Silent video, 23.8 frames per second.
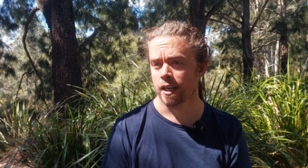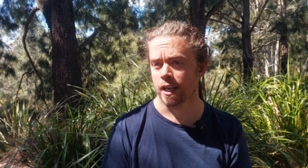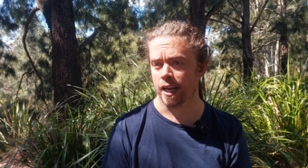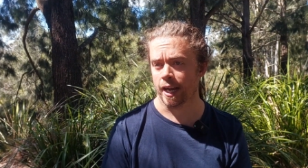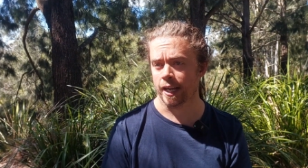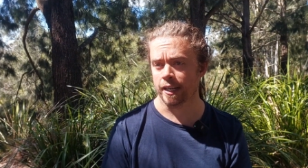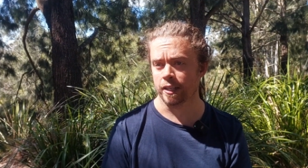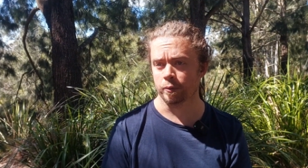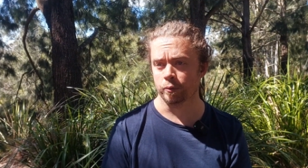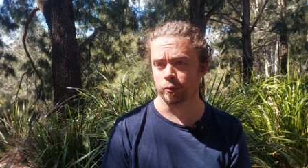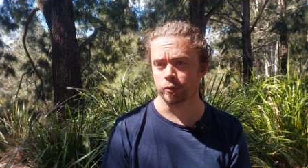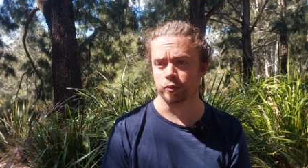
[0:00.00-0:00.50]

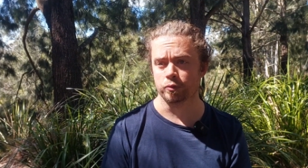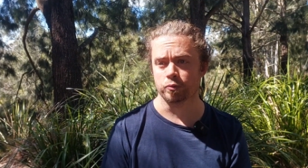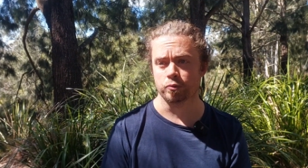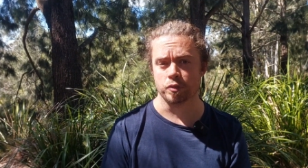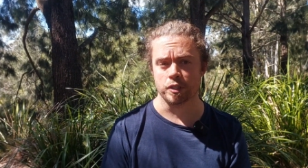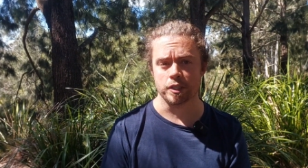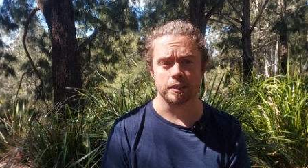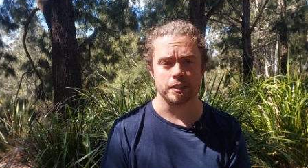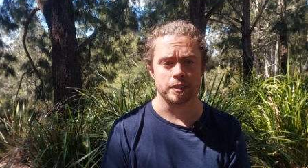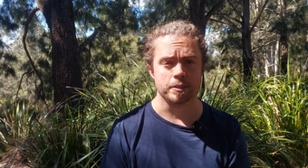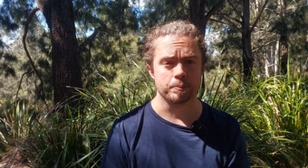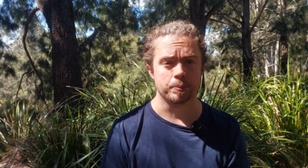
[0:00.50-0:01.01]
and it was
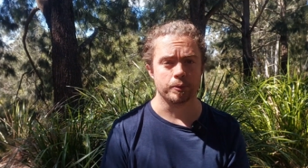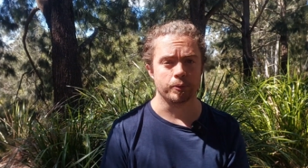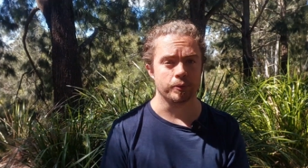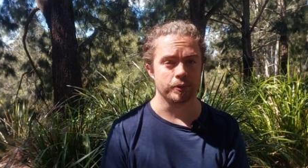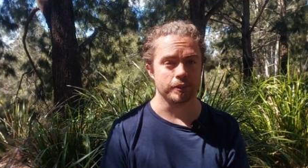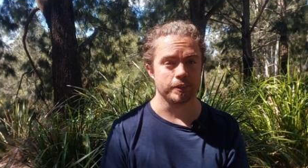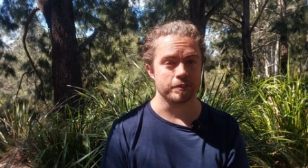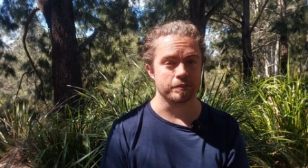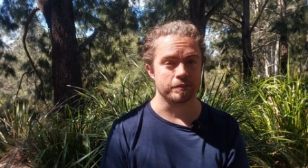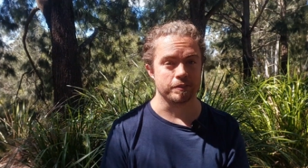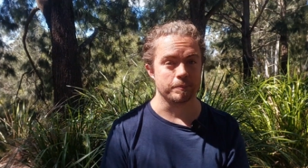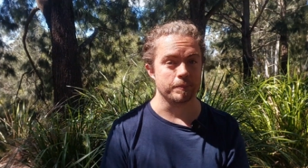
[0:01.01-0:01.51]
really
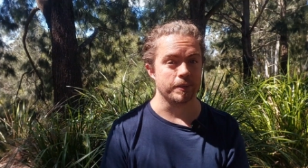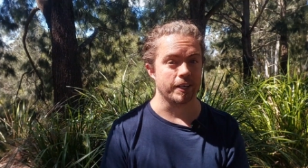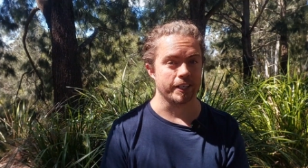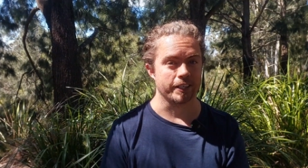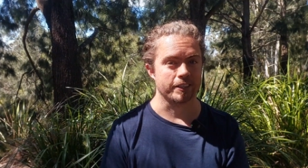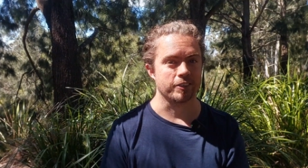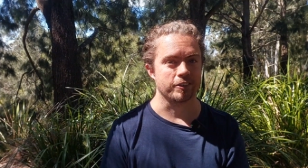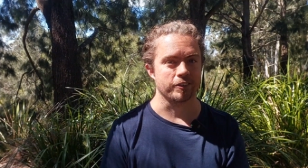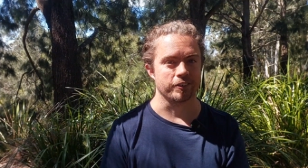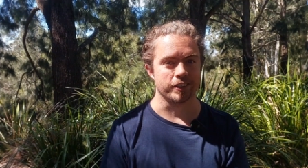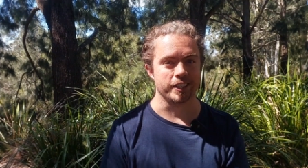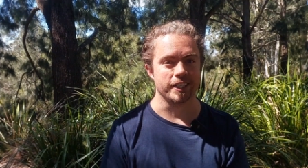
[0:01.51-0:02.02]
important for my
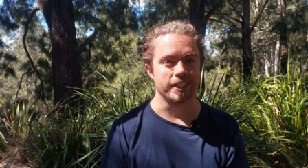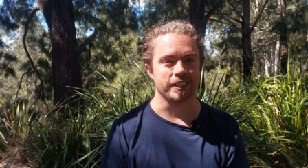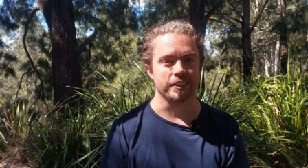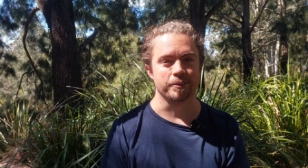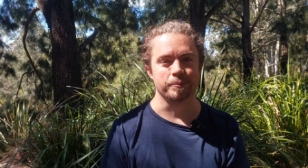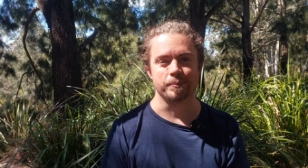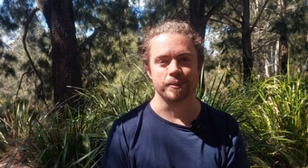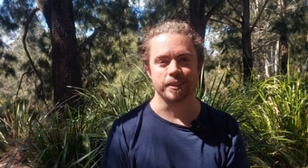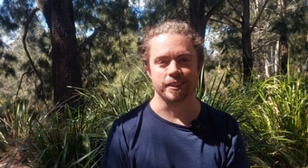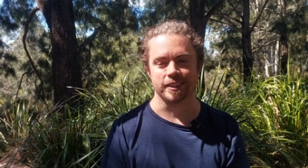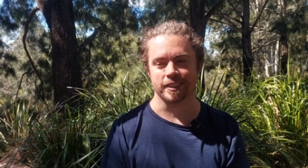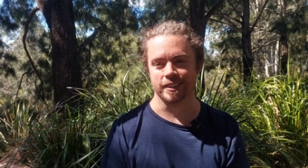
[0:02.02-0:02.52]
career
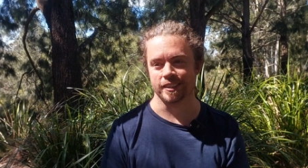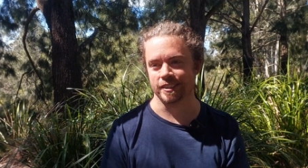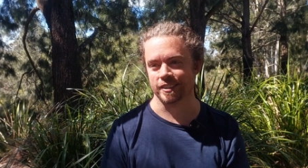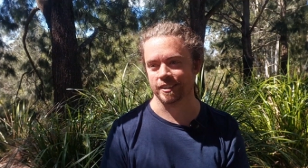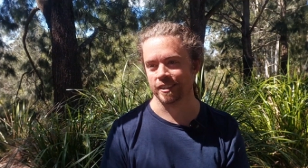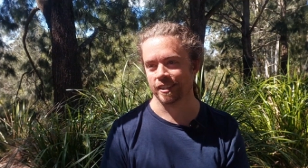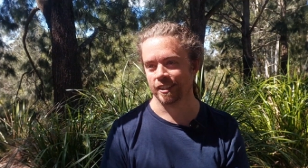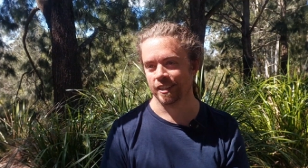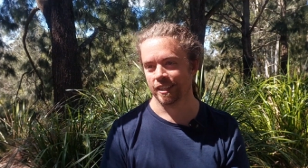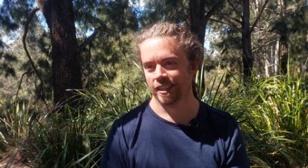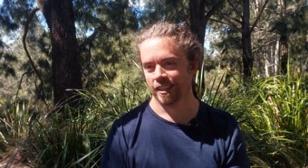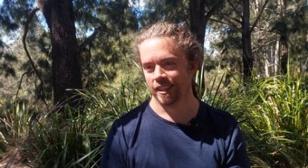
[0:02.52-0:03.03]

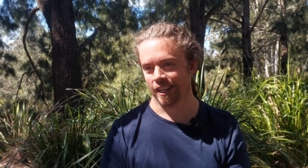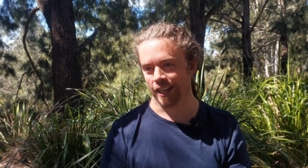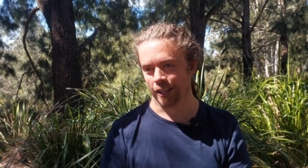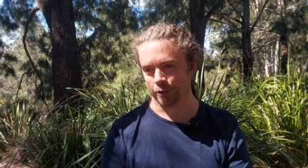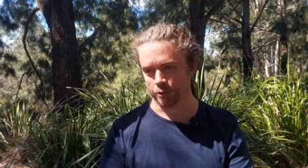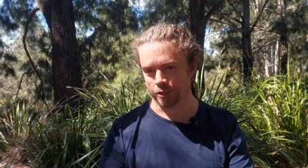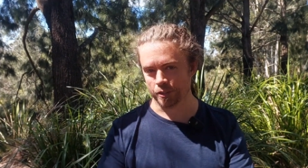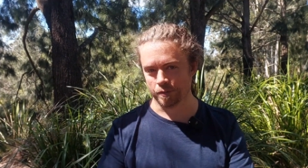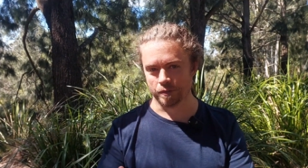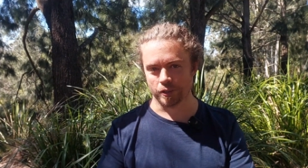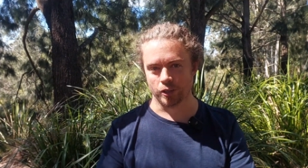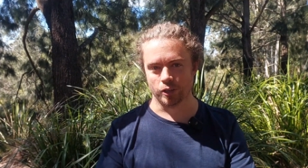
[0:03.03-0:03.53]
because I
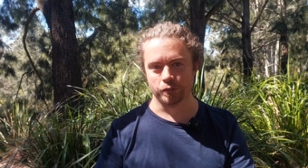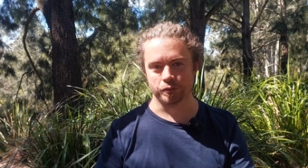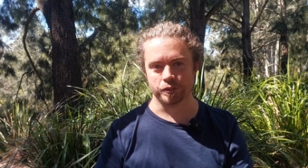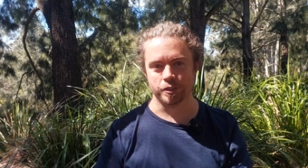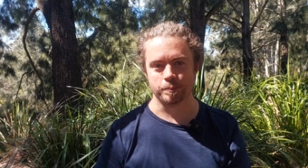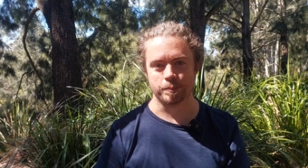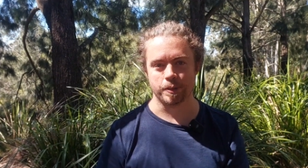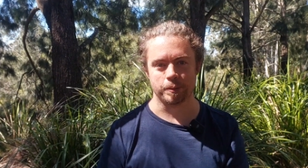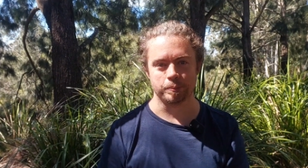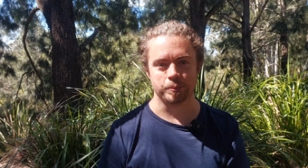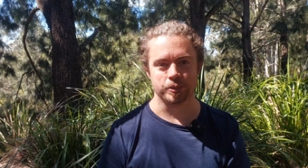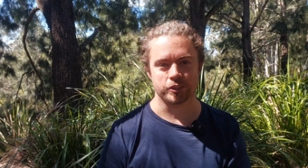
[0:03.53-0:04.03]
was involved
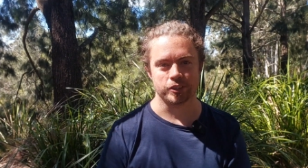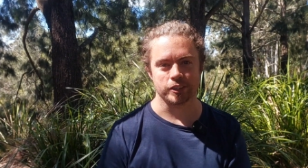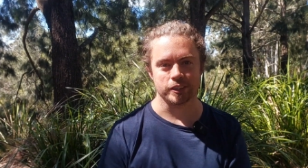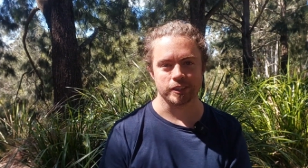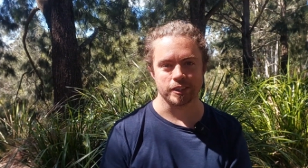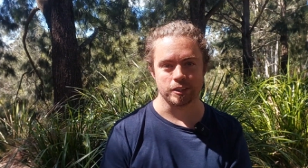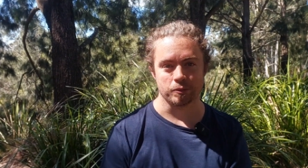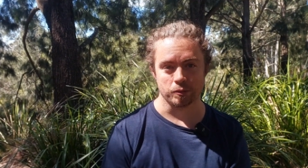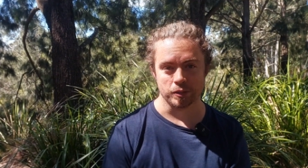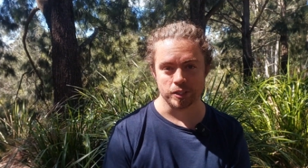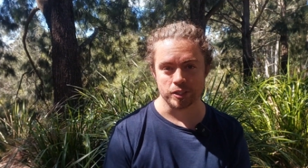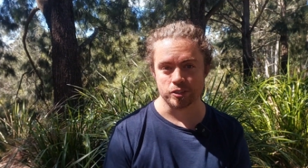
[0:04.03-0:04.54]
in publishing
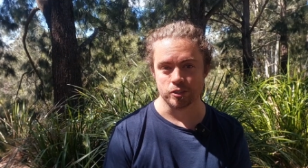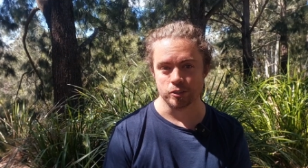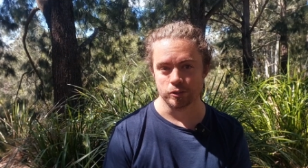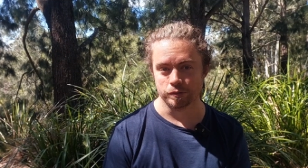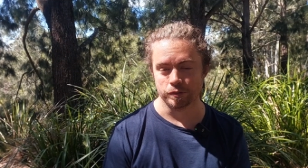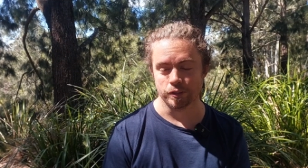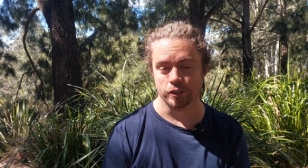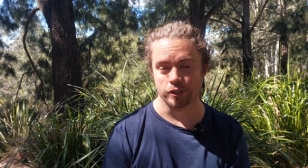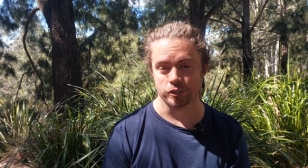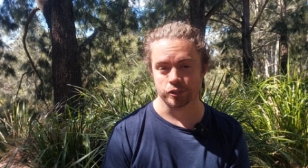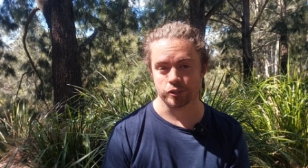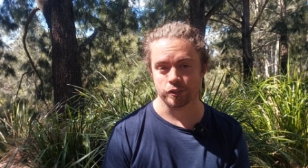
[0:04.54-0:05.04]
the original
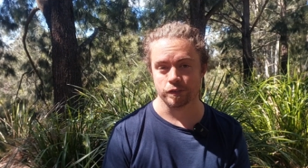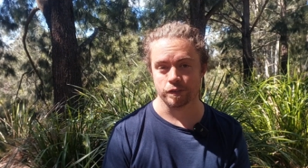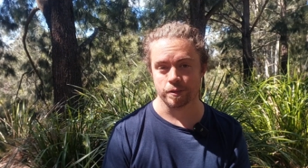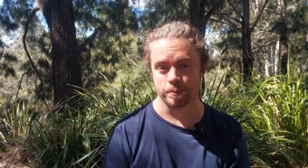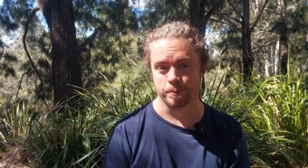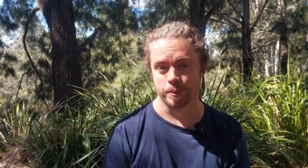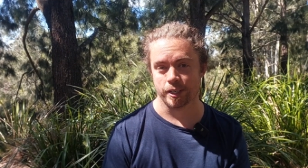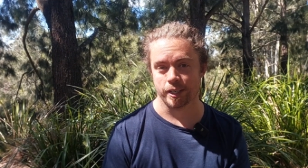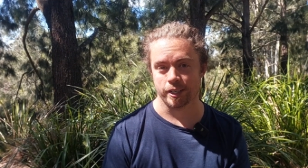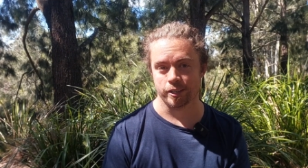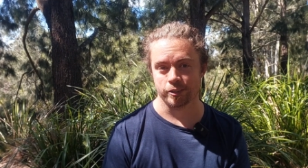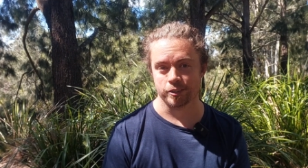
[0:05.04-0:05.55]
version of the
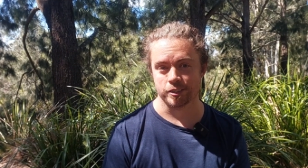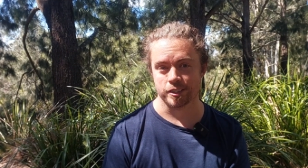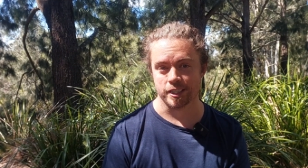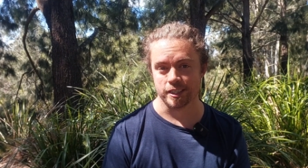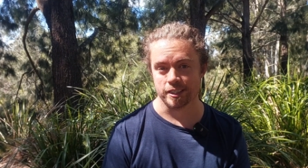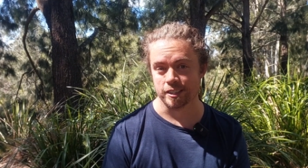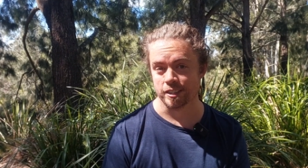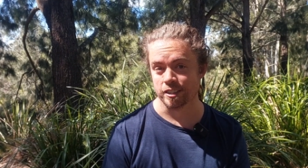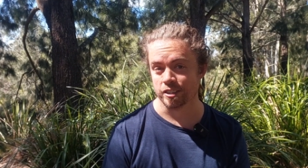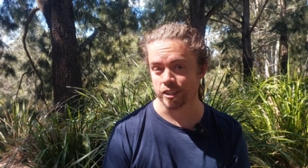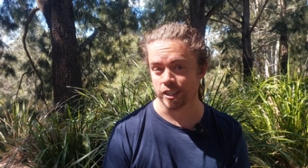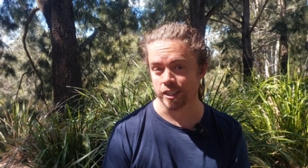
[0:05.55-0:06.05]
Bio
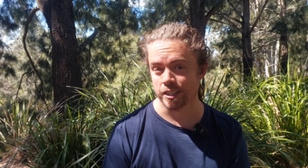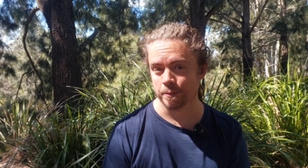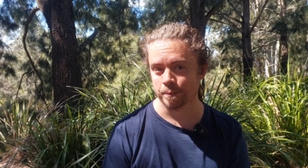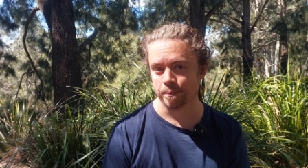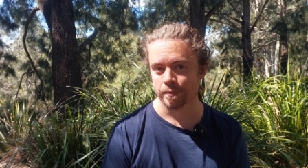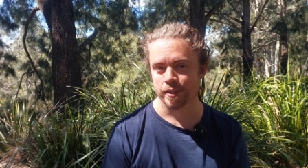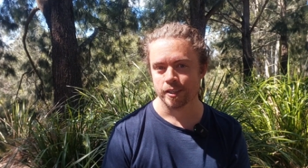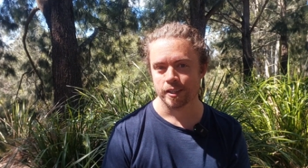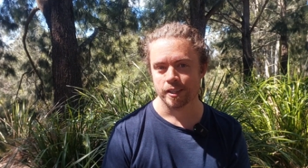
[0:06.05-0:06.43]
TDG,